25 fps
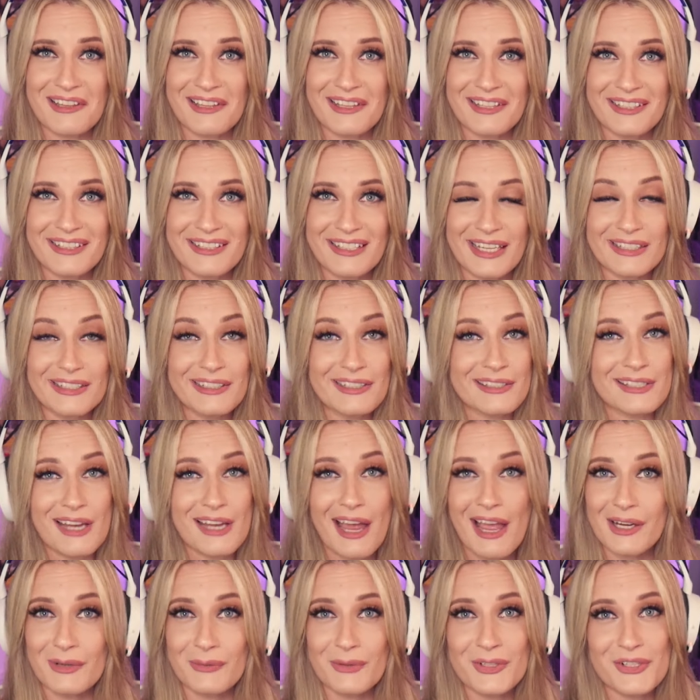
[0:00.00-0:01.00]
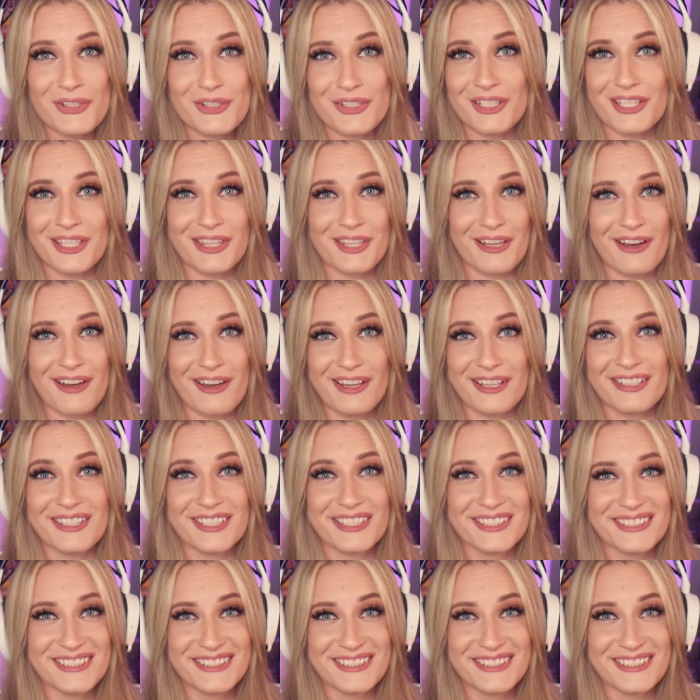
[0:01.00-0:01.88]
than at least I originally thought.